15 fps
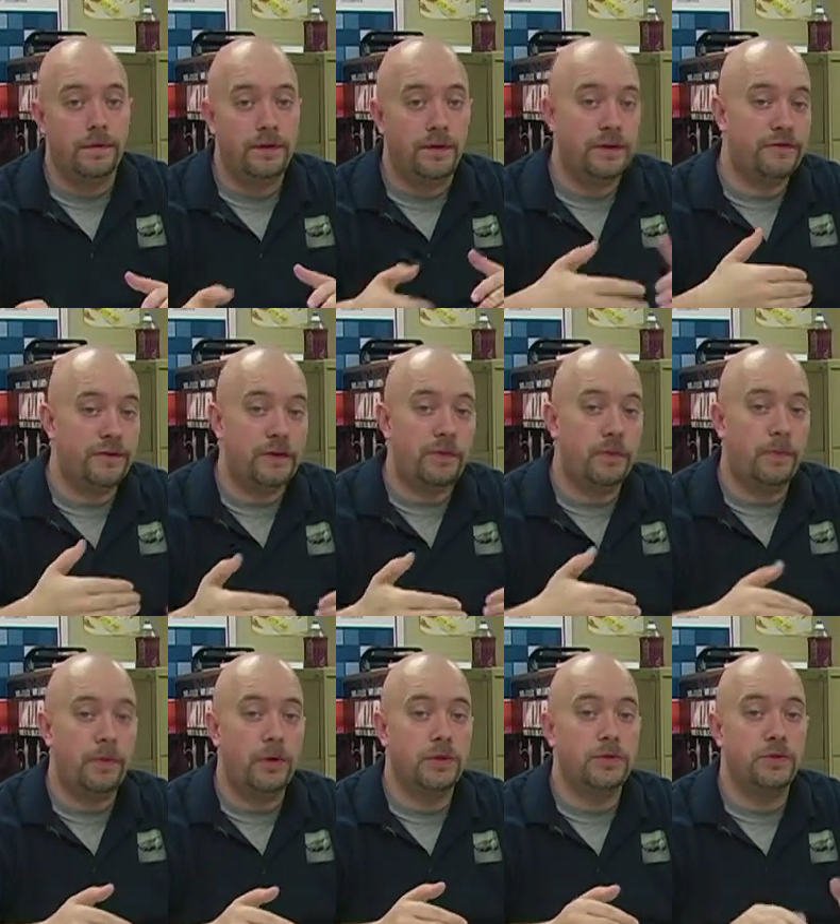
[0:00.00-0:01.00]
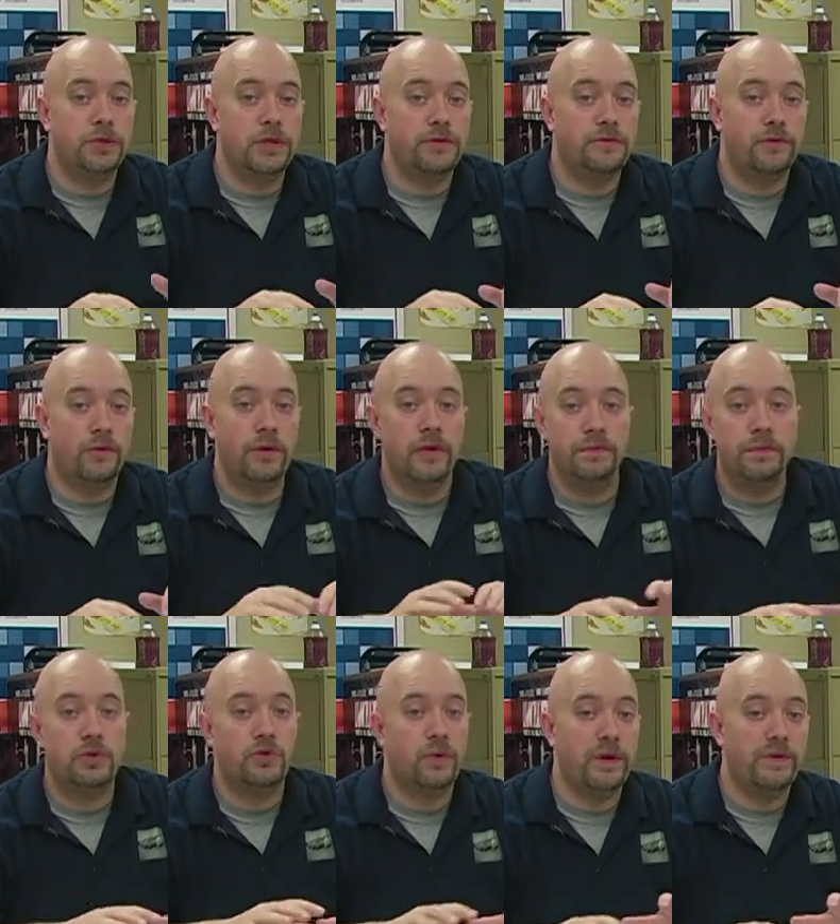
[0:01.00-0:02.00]
These victory points are just for
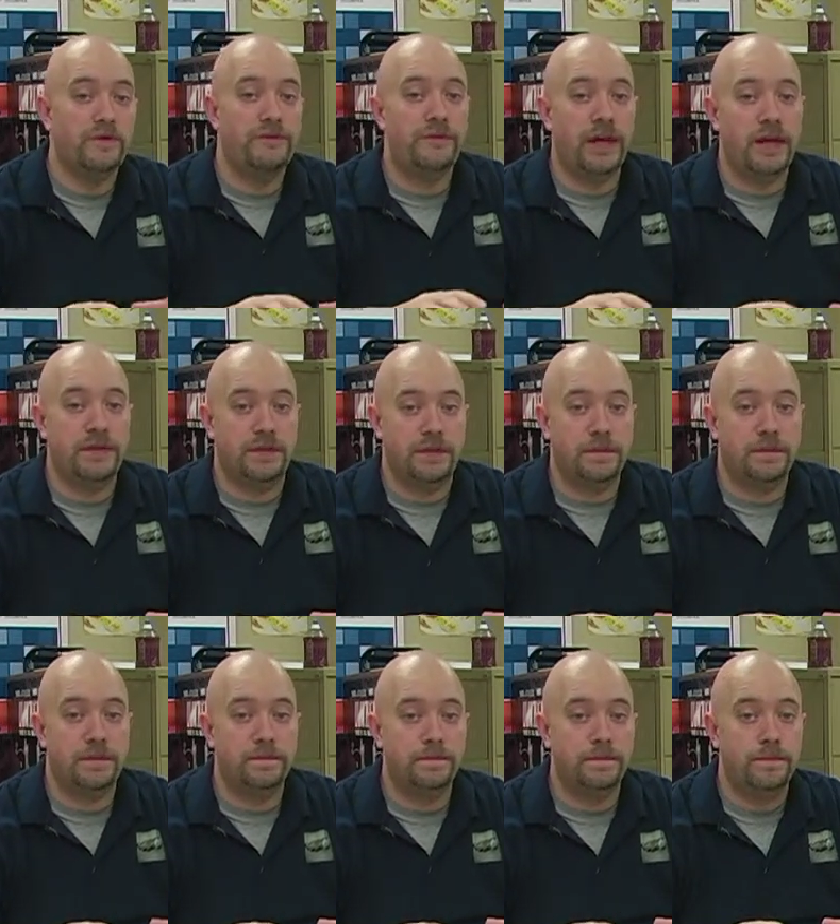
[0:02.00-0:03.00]
in-between phases.